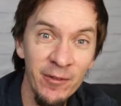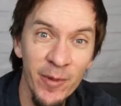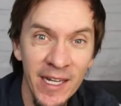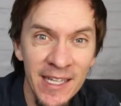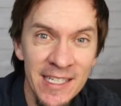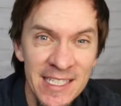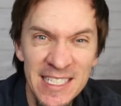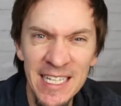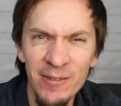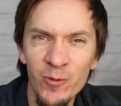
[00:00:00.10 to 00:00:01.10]
everybody, this is
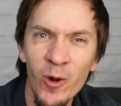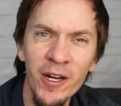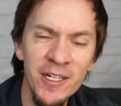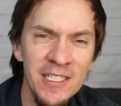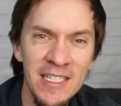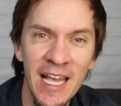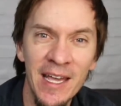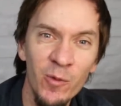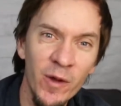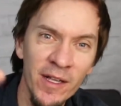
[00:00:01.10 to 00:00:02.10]
David Waters
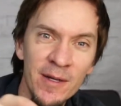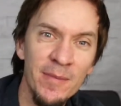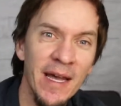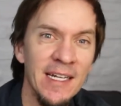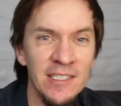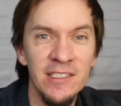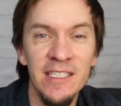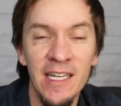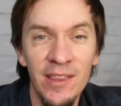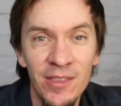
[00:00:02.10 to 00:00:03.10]
and welcome back to
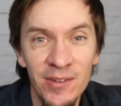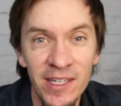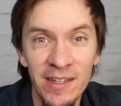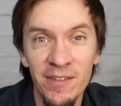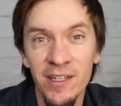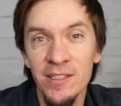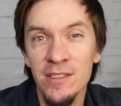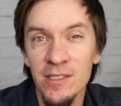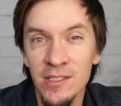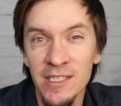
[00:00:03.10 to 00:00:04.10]
day 3 of the
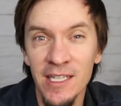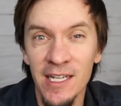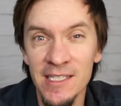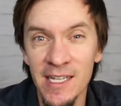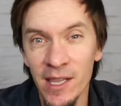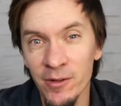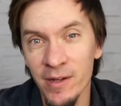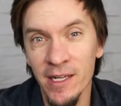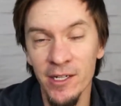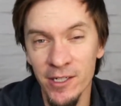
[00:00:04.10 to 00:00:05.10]
Consulting
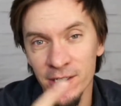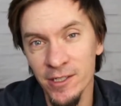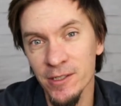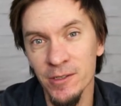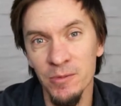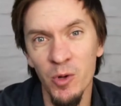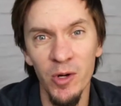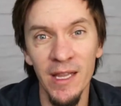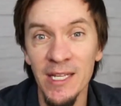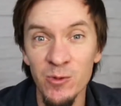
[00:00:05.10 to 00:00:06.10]
Accelerator more
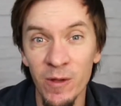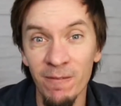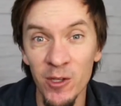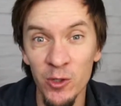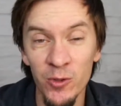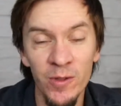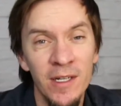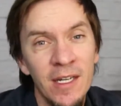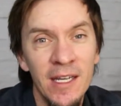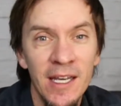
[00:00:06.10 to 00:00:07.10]
or less review.
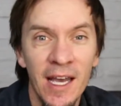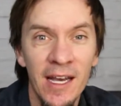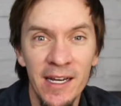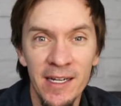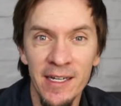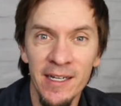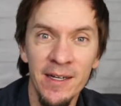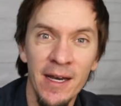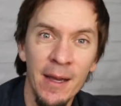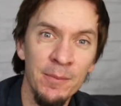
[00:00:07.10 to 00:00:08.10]

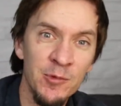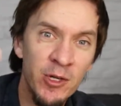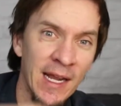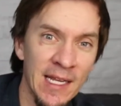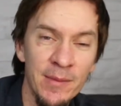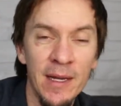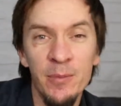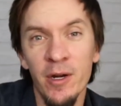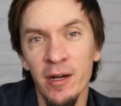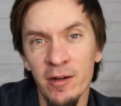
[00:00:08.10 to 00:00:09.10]
I'm tracking my
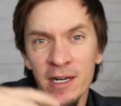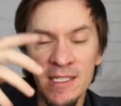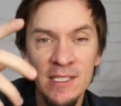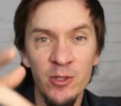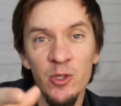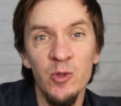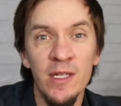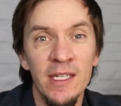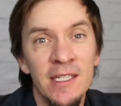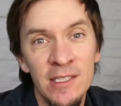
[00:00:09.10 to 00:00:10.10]
progress so you
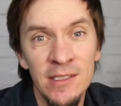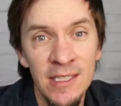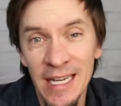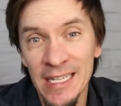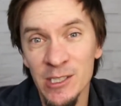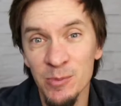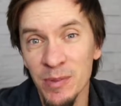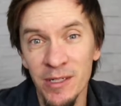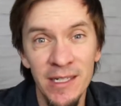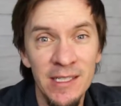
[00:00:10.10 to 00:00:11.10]
can
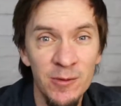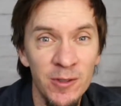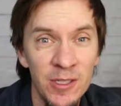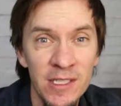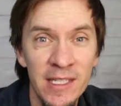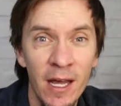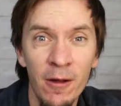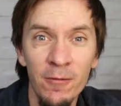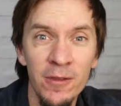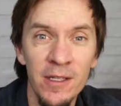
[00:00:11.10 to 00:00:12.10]
experience for
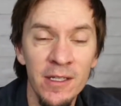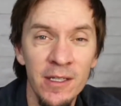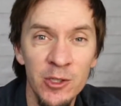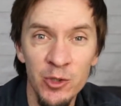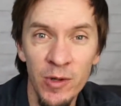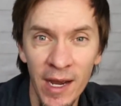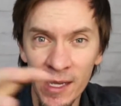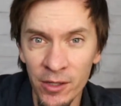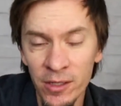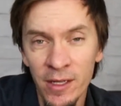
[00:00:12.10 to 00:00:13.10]
yourself the
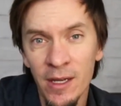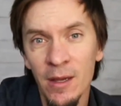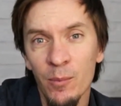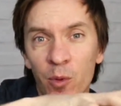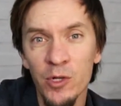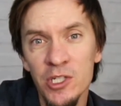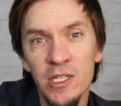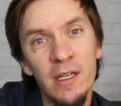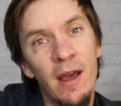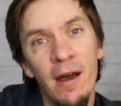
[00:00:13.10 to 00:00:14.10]
trial
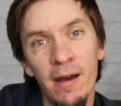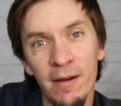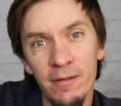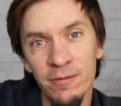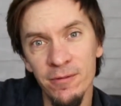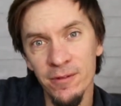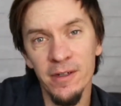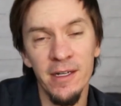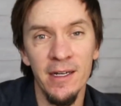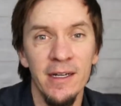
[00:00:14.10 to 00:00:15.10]
portion of
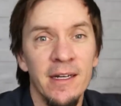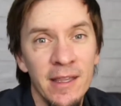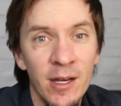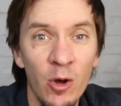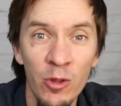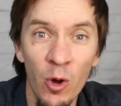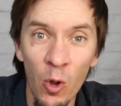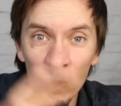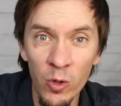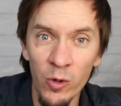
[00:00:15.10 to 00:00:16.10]
the
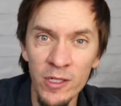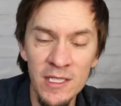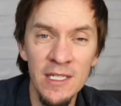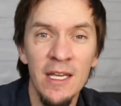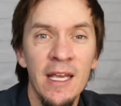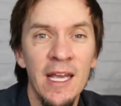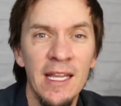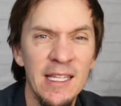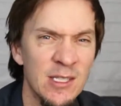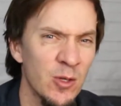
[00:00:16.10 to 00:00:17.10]
whole course.
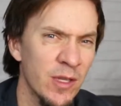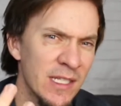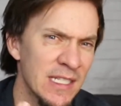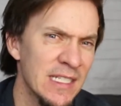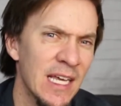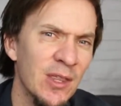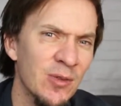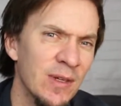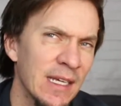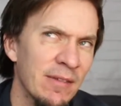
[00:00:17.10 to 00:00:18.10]
And so this is day
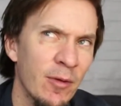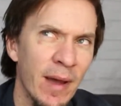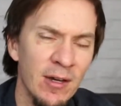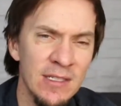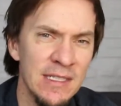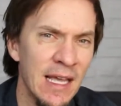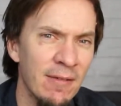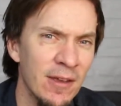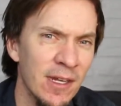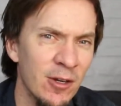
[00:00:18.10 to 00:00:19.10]
3 of about
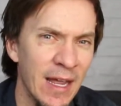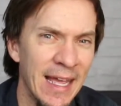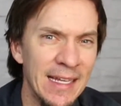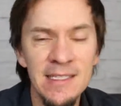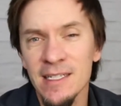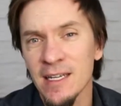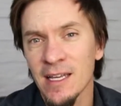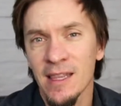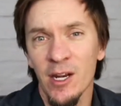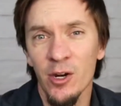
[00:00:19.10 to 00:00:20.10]
7 or 8
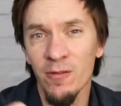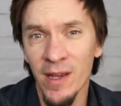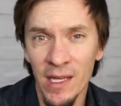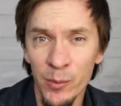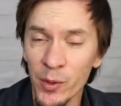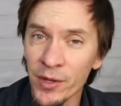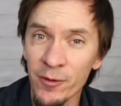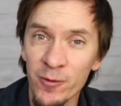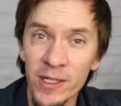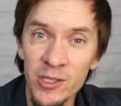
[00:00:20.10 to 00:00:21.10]
that are available on
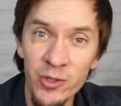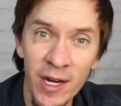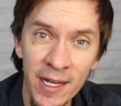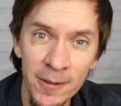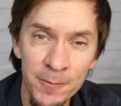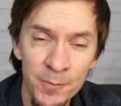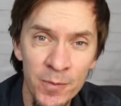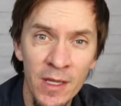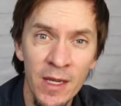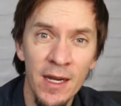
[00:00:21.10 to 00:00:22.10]
the free trial.
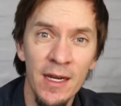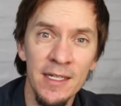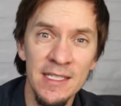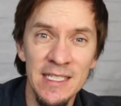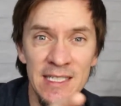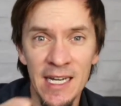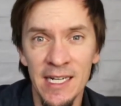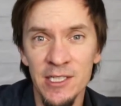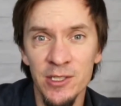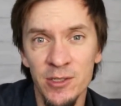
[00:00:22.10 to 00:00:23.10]
It's
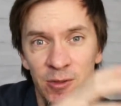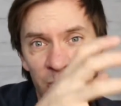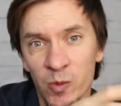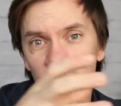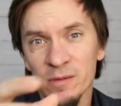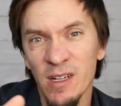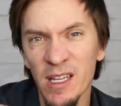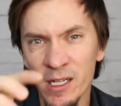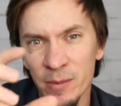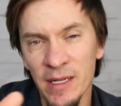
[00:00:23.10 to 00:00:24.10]
designed to do a
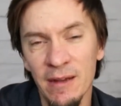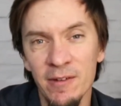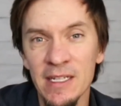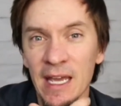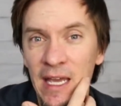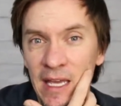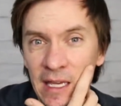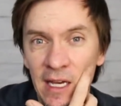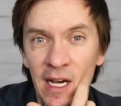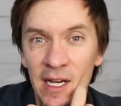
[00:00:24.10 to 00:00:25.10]
little bit every
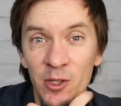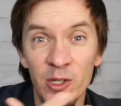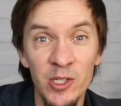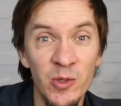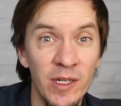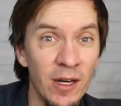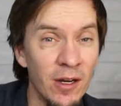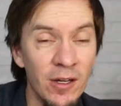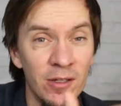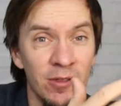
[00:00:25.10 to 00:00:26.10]
day. You could do it
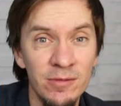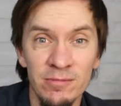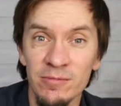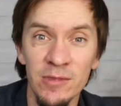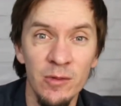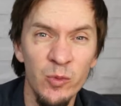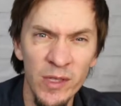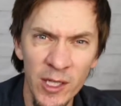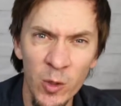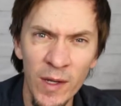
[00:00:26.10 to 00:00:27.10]
all
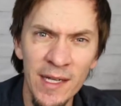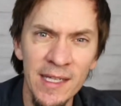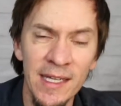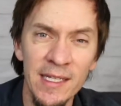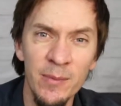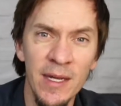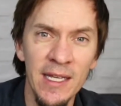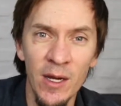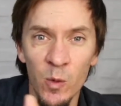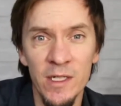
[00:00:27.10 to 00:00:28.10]
really quickly
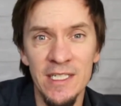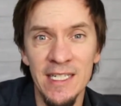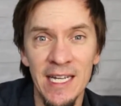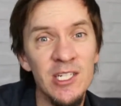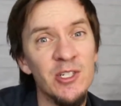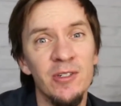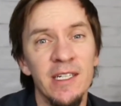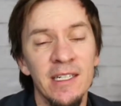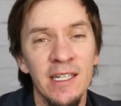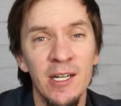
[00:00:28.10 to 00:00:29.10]
depending on what stage you're
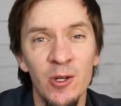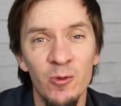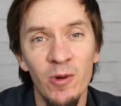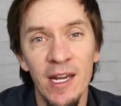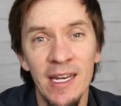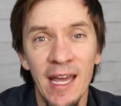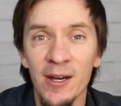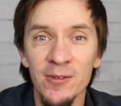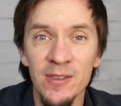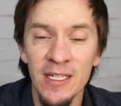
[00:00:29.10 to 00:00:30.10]
in right
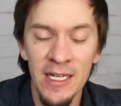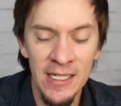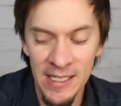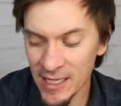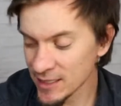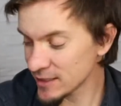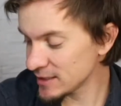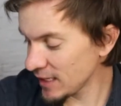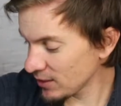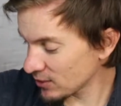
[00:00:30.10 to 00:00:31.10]
now.
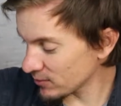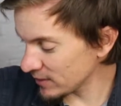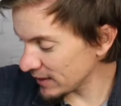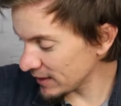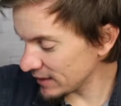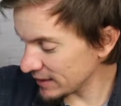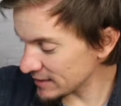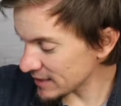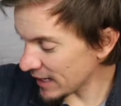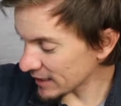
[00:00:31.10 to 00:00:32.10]
Day 3
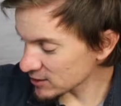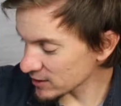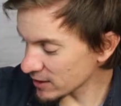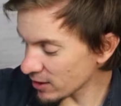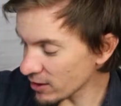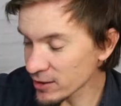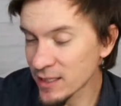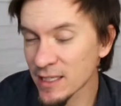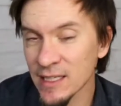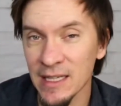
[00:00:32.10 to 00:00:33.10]
is actually
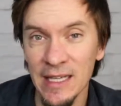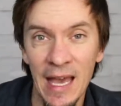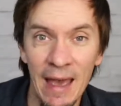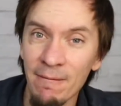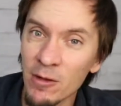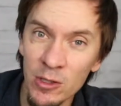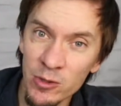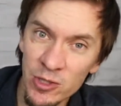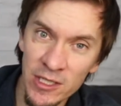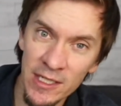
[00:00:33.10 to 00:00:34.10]
called The
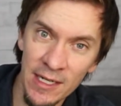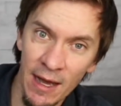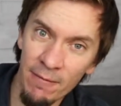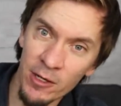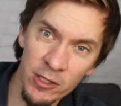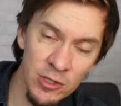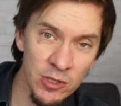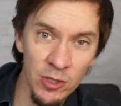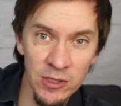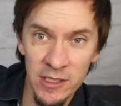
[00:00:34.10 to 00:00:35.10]
Evolution of a
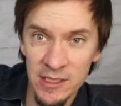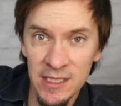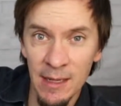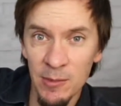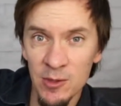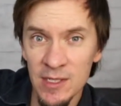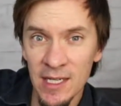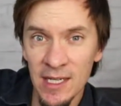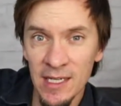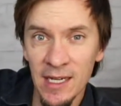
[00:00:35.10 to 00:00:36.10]
Consultant, and I'm
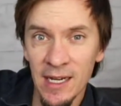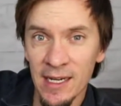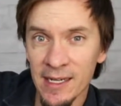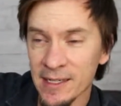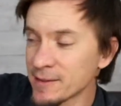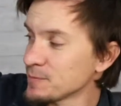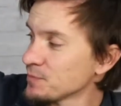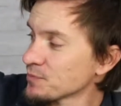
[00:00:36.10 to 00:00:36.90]
using the